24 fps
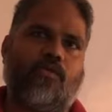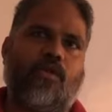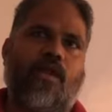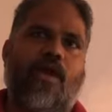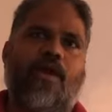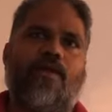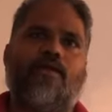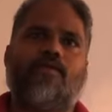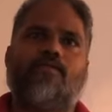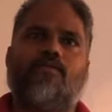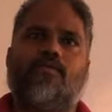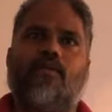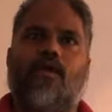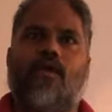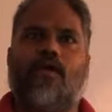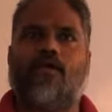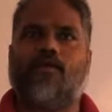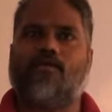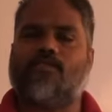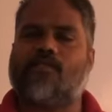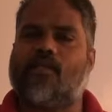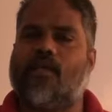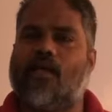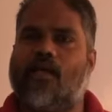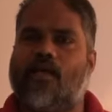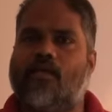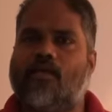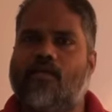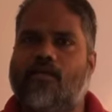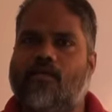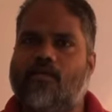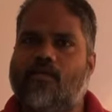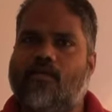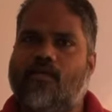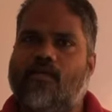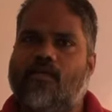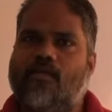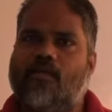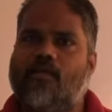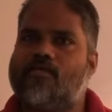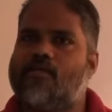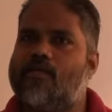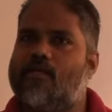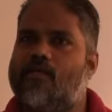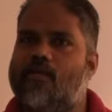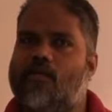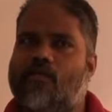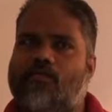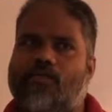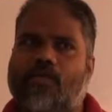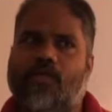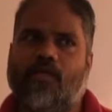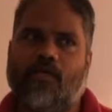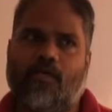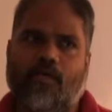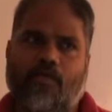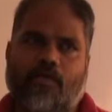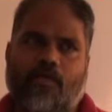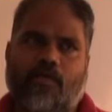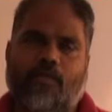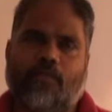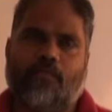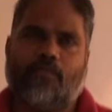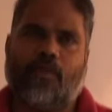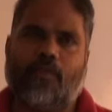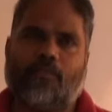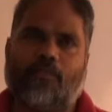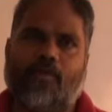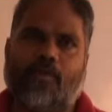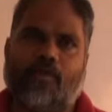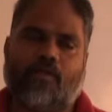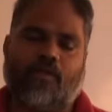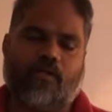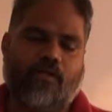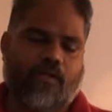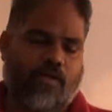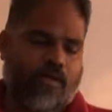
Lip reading: likes and dislike, etc. of the people.